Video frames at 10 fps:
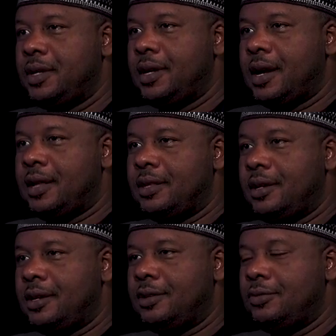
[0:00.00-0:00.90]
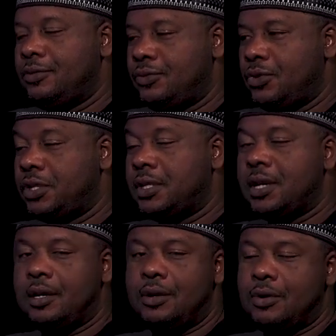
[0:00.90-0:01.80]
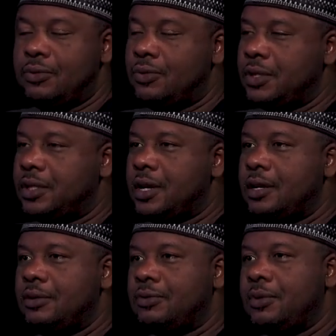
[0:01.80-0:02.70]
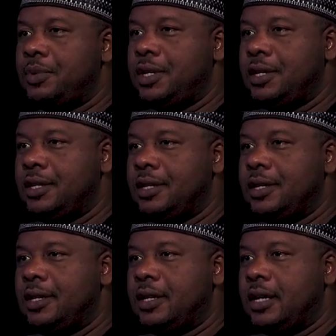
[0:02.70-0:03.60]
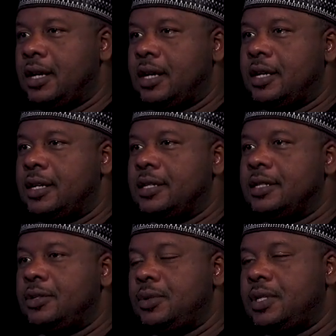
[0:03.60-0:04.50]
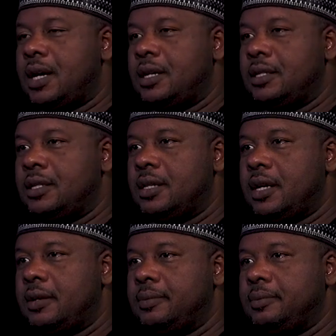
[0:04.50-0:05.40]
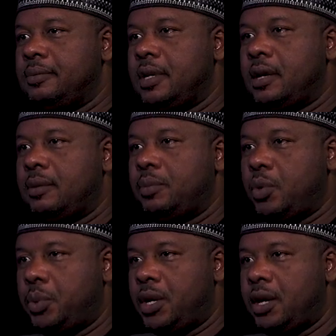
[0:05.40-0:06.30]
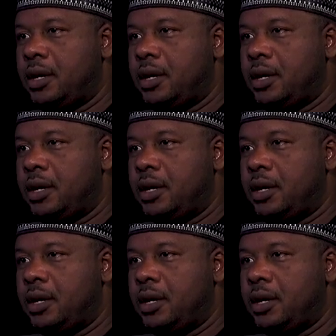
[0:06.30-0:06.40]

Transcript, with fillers: And then fortunately or unfortunately for me, uh, the Twitter handle um, became popular.